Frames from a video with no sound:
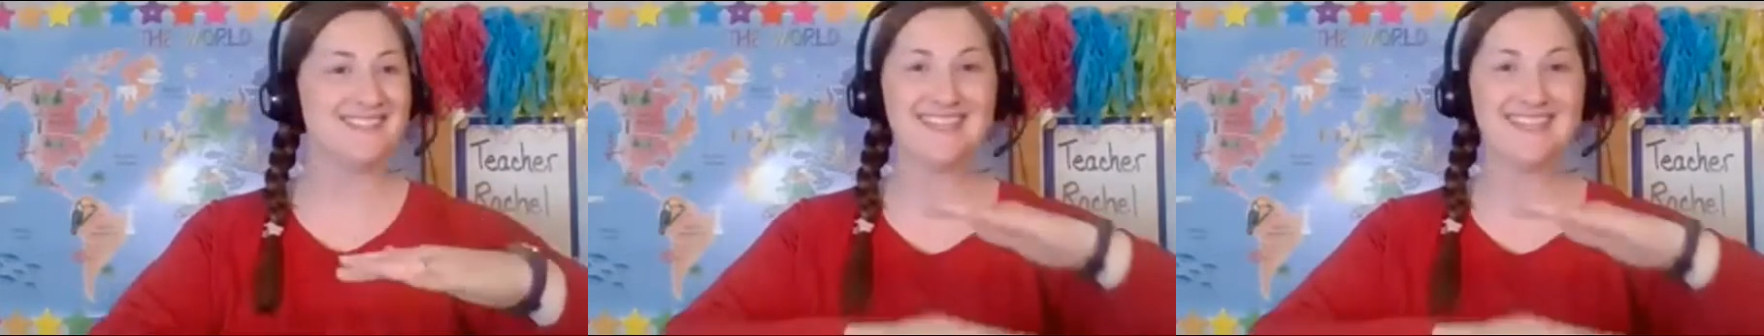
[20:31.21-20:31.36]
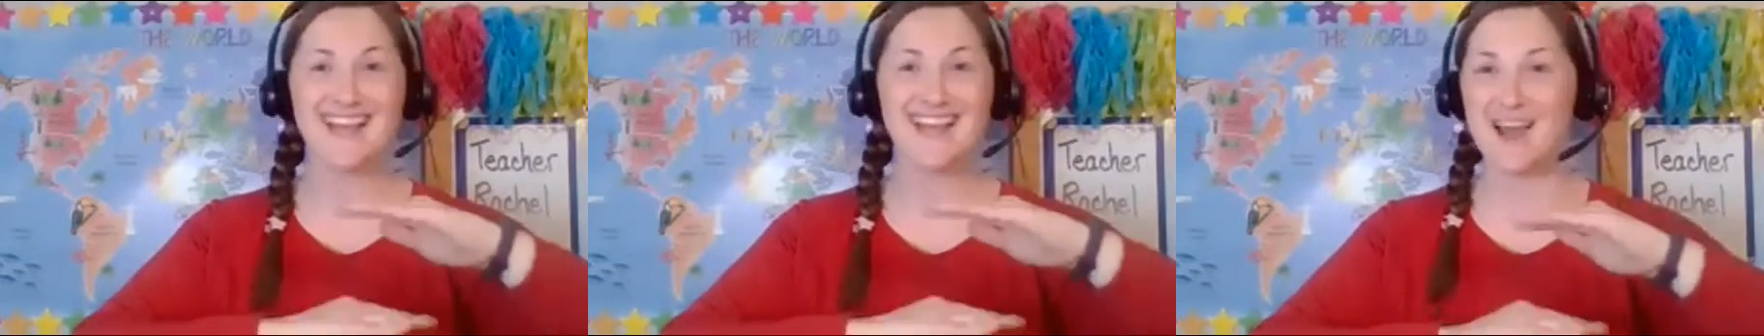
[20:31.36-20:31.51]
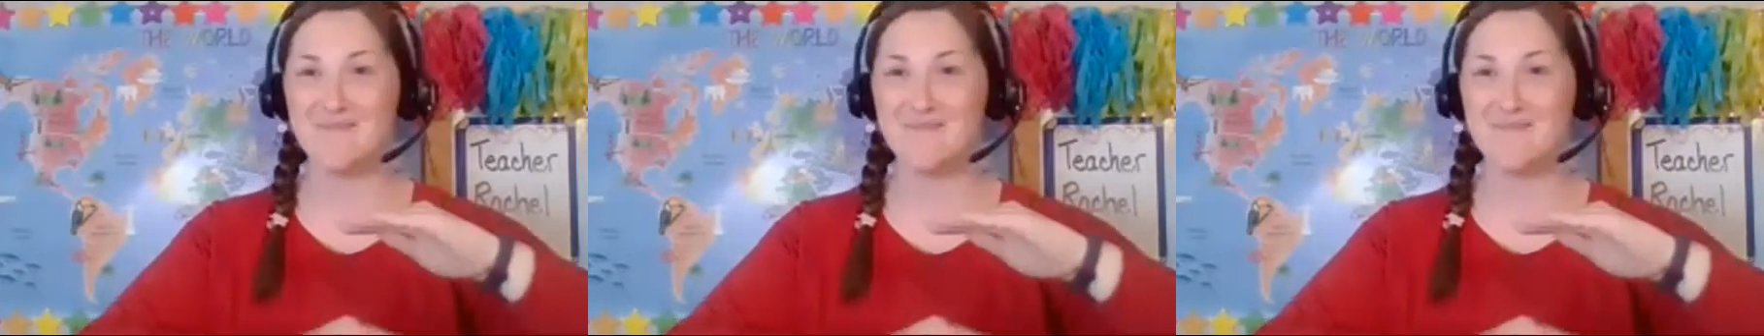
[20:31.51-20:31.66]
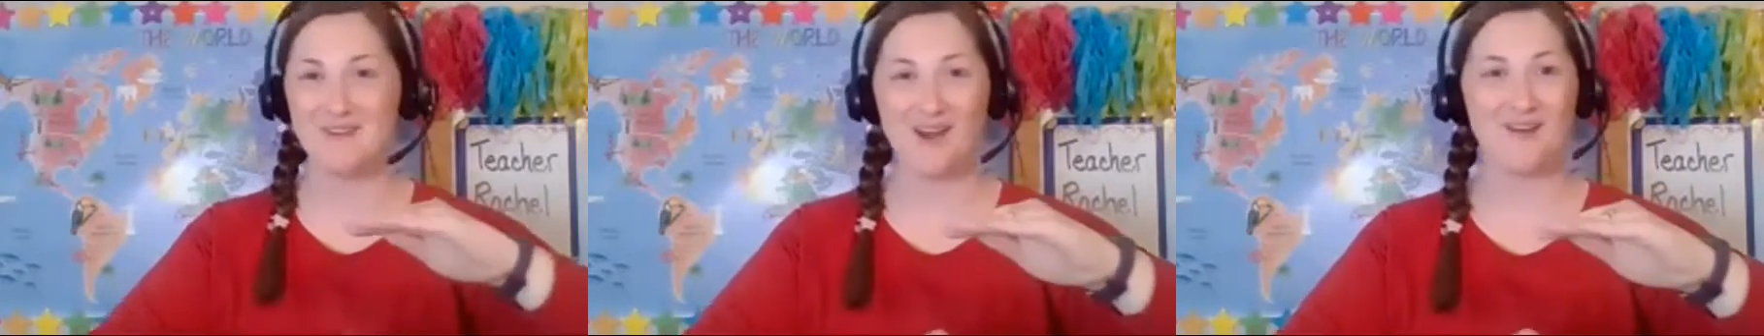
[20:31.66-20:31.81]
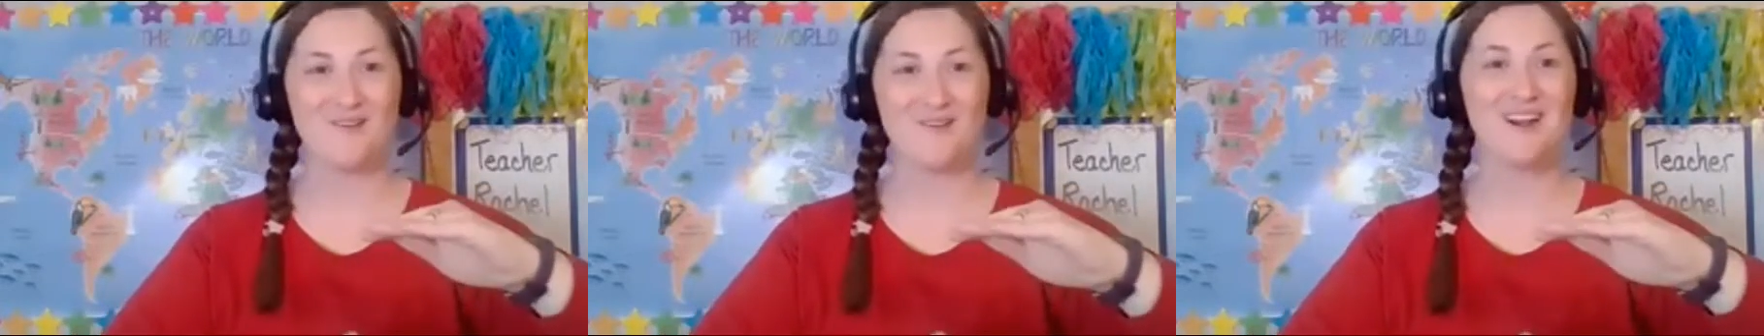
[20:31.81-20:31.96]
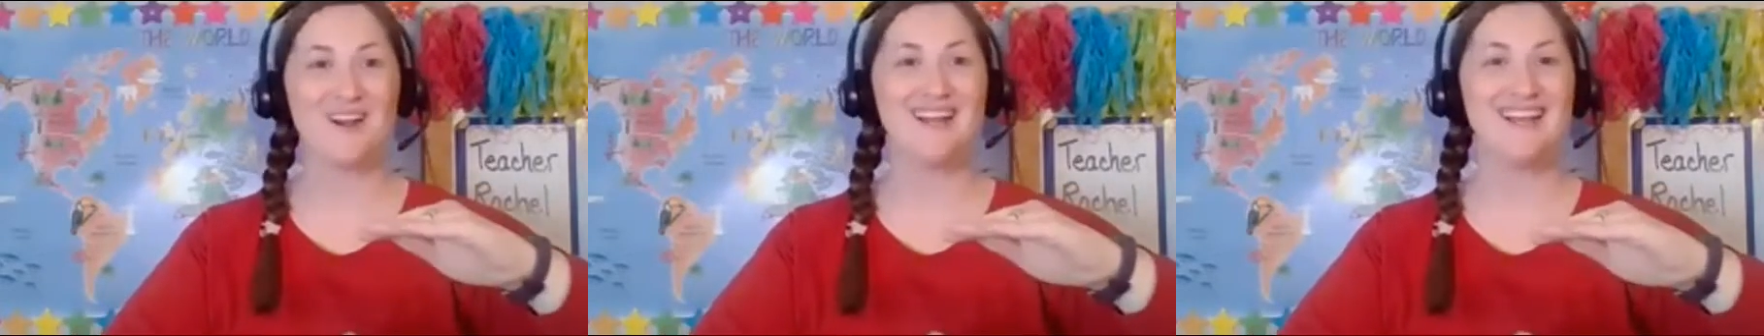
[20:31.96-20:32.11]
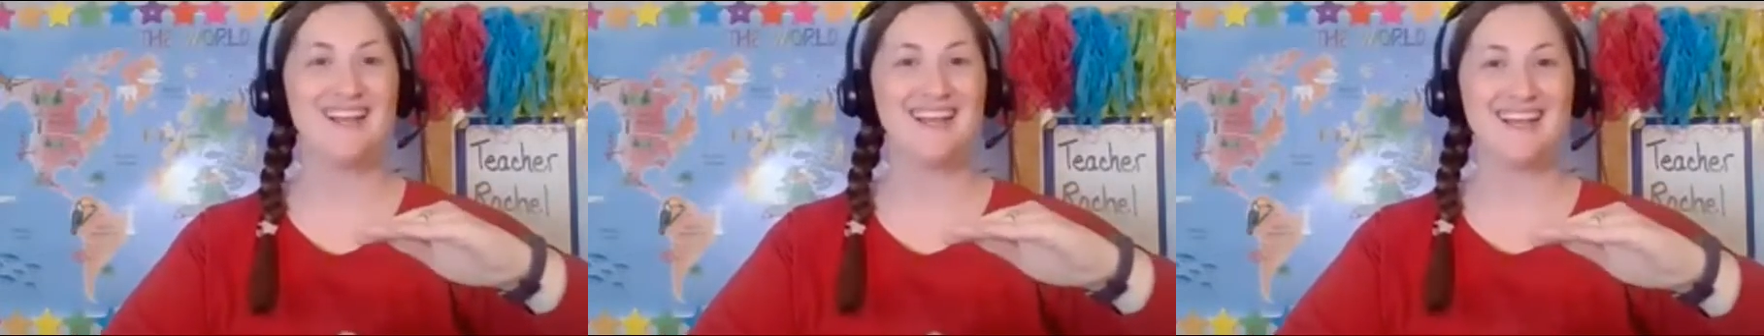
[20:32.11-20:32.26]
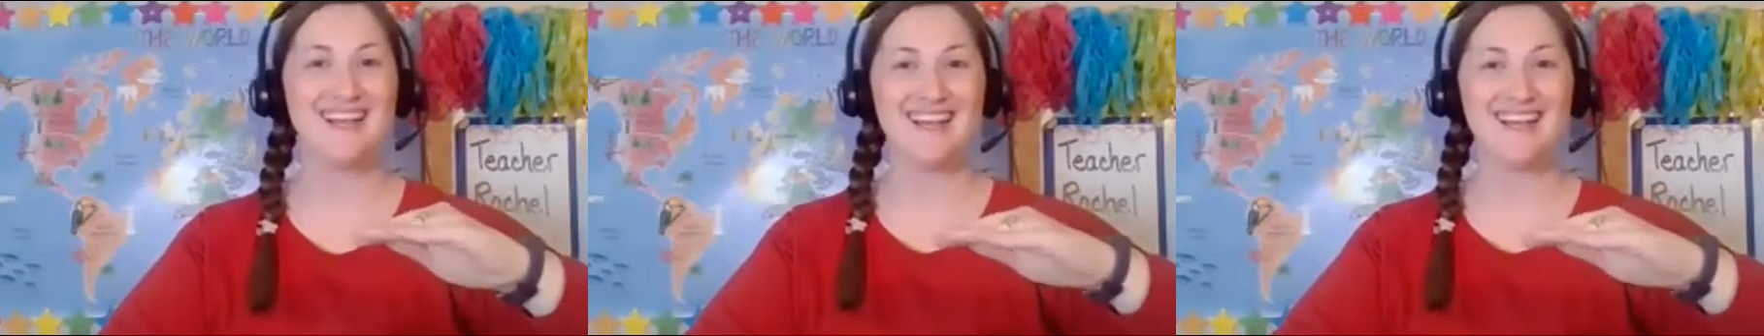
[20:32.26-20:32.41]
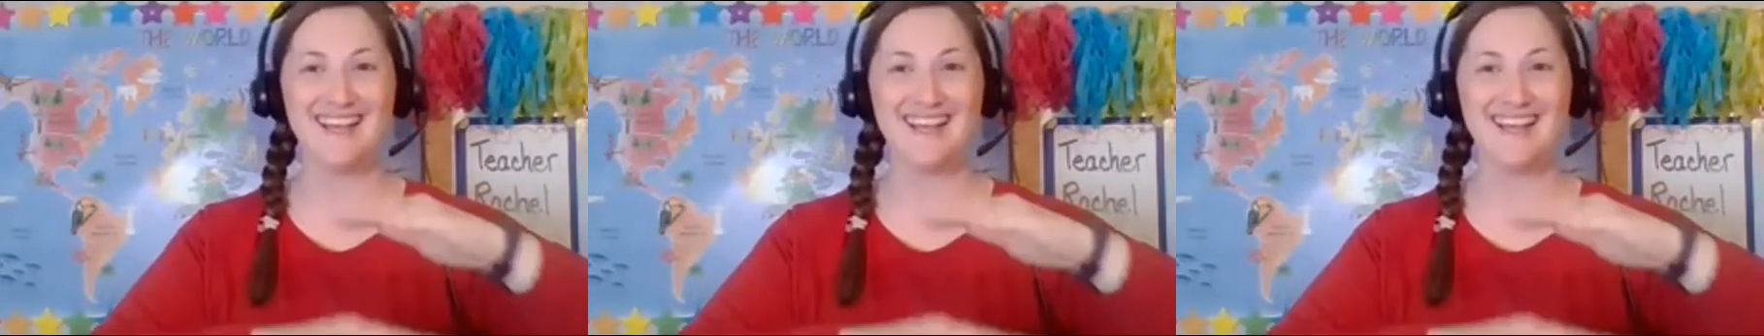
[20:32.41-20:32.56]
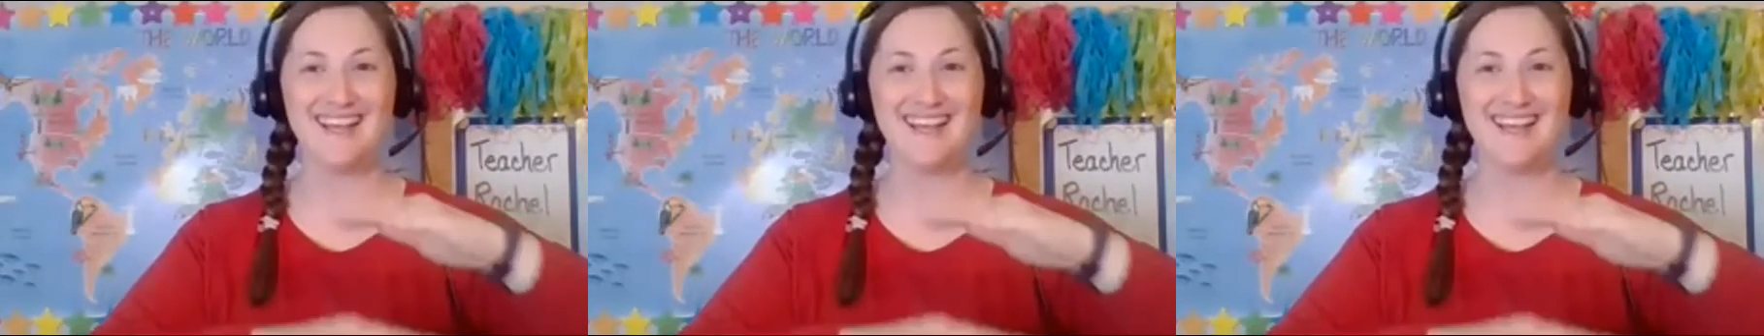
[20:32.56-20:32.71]
I'm not working,
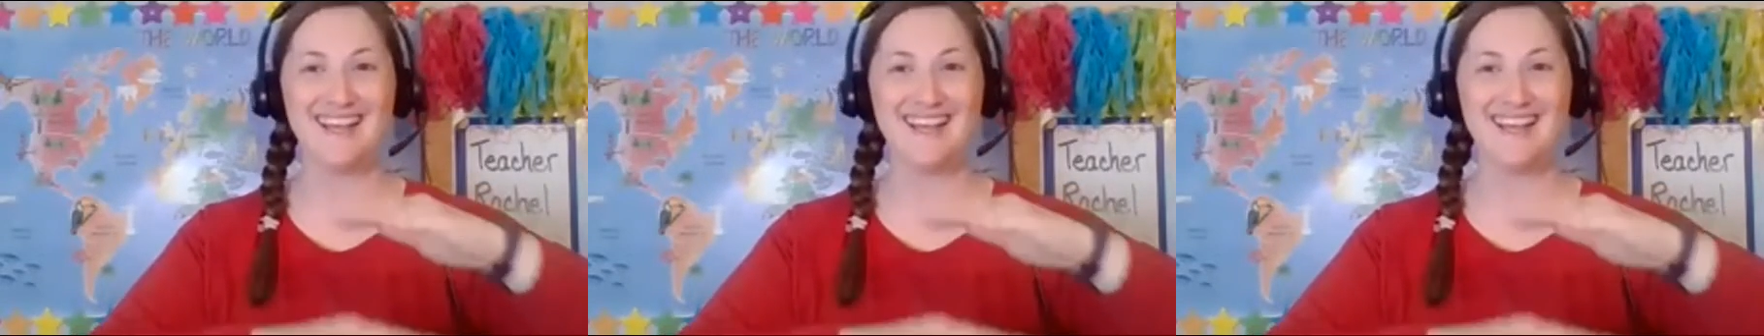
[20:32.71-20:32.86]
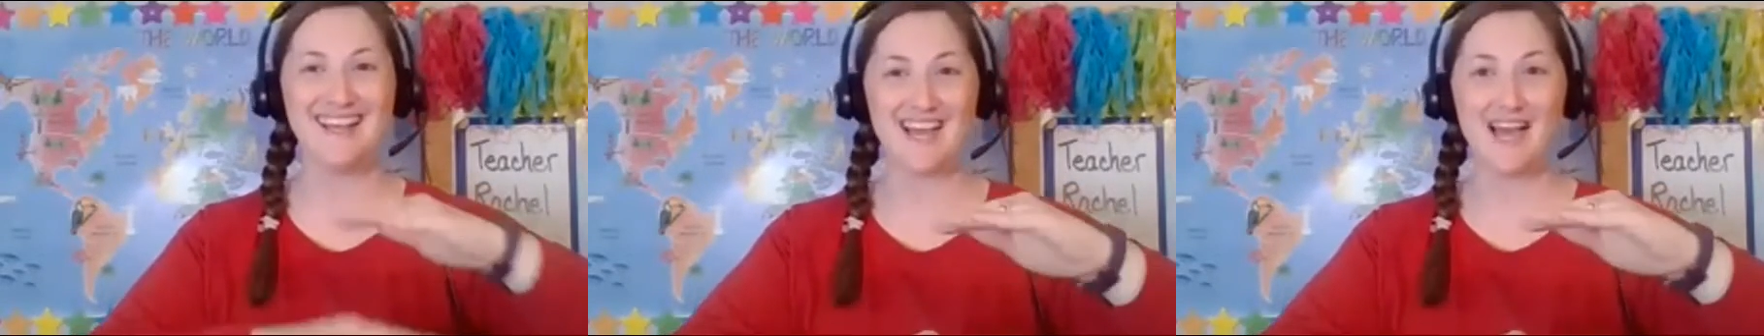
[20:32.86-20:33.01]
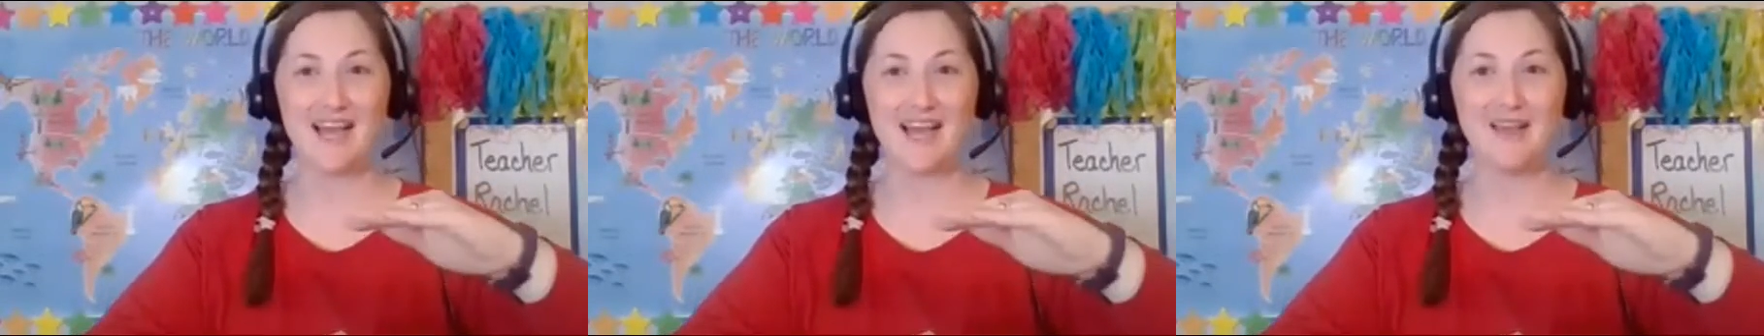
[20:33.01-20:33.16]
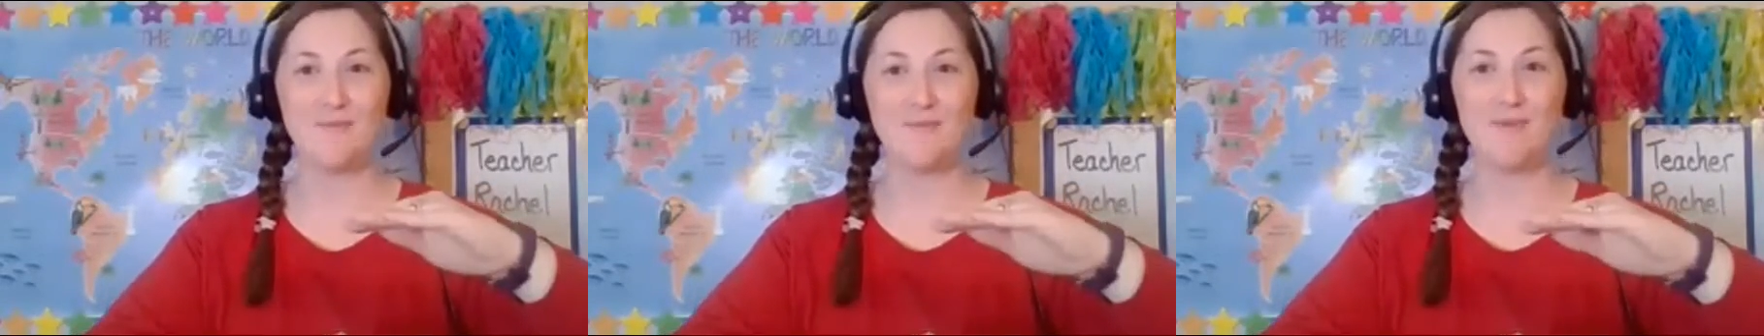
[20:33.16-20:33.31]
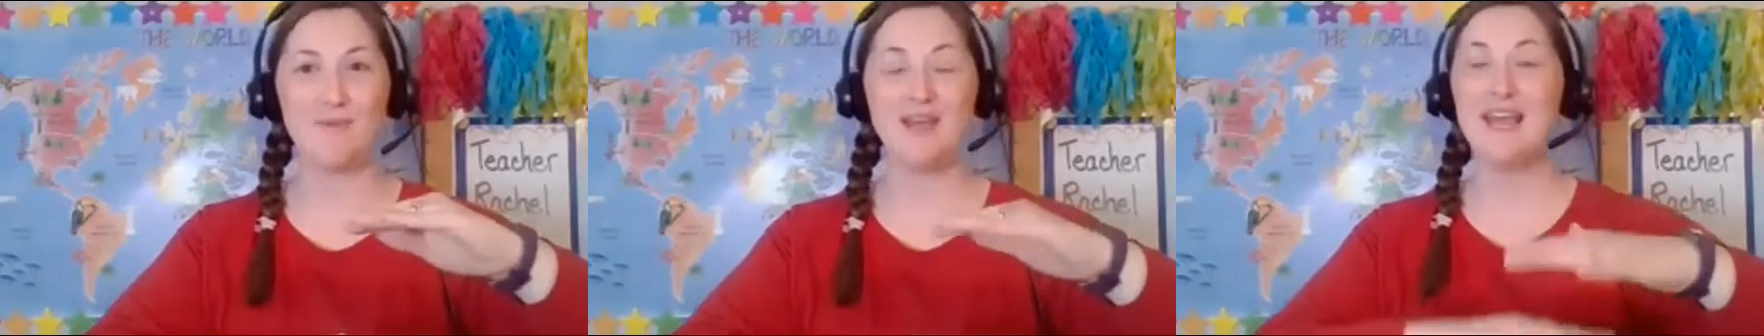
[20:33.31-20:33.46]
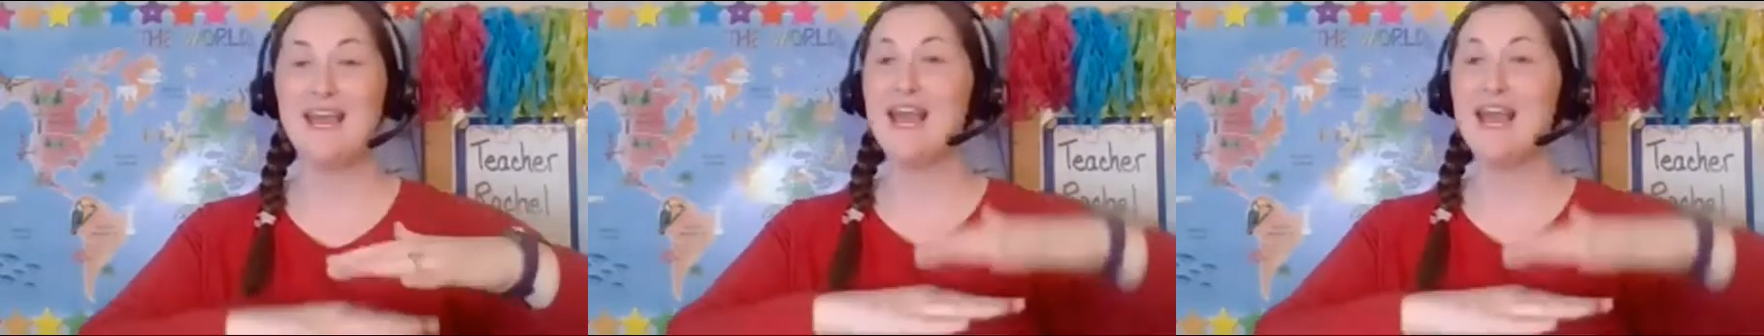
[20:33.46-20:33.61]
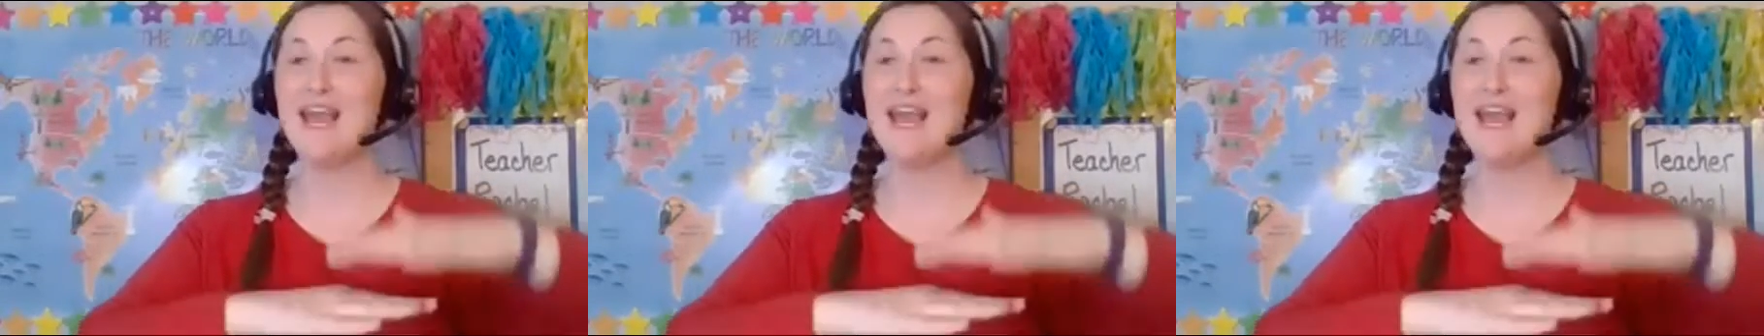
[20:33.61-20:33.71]
this is our time.